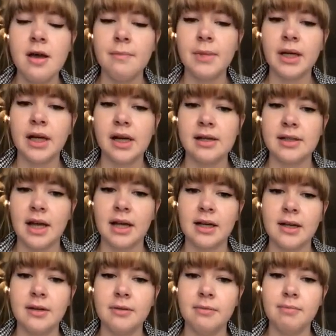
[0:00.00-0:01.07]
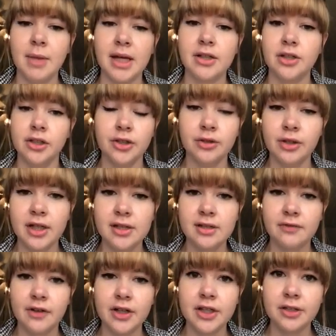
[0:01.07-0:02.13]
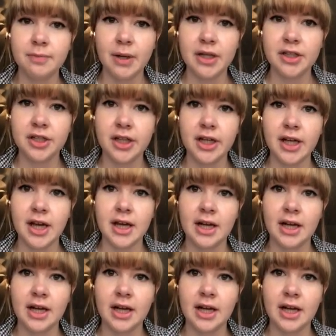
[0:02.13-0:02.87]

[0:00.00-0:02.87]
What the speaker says: because I can make to-do lists for each patient,